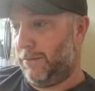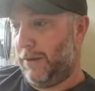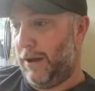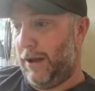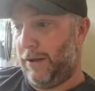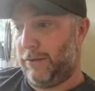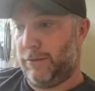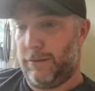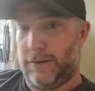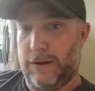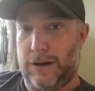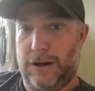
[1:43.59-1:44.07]

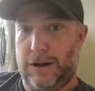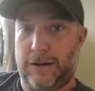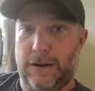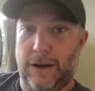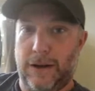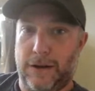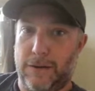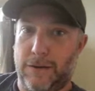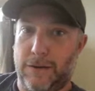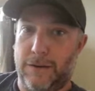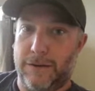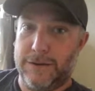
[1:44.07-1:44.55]
As with any
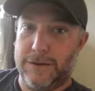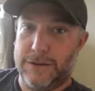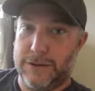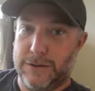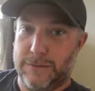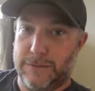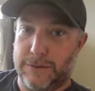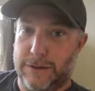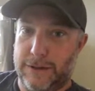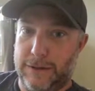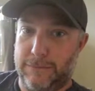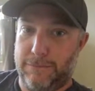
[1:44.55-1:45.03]

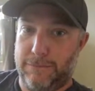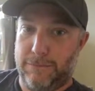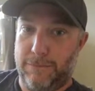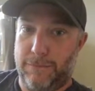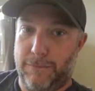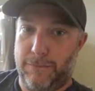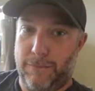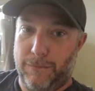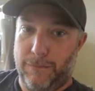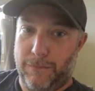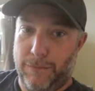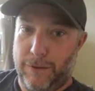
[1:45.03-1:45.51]
technology, when they
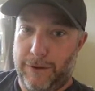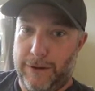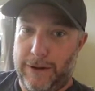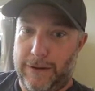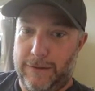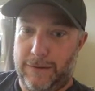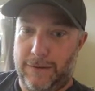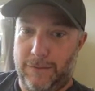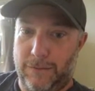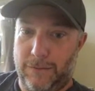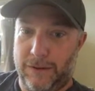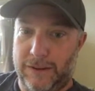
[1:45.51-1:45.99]

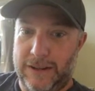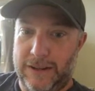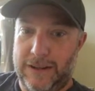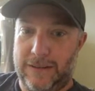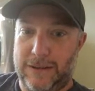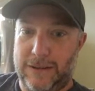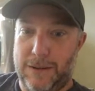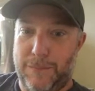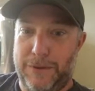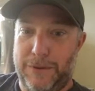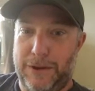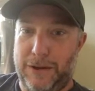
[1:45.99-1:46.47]
release
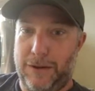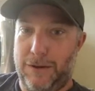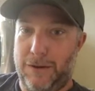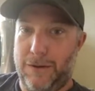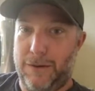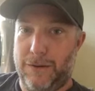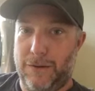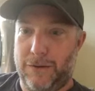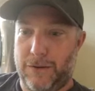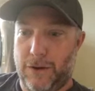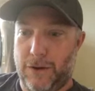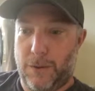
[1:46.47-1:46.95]
something
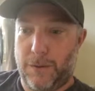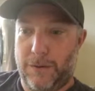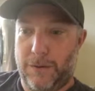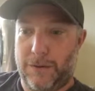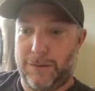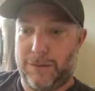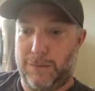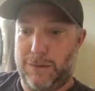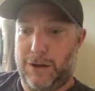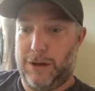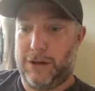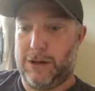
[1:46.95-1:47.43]
new, there's
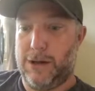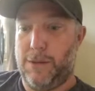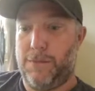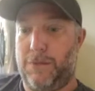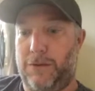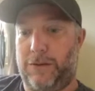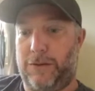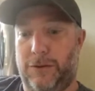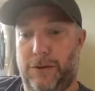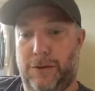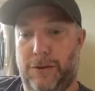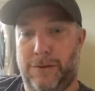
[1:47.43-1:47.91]
always some
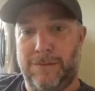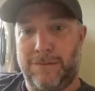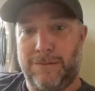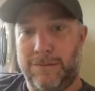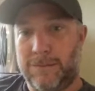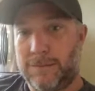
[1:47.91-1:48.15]
hiccups. So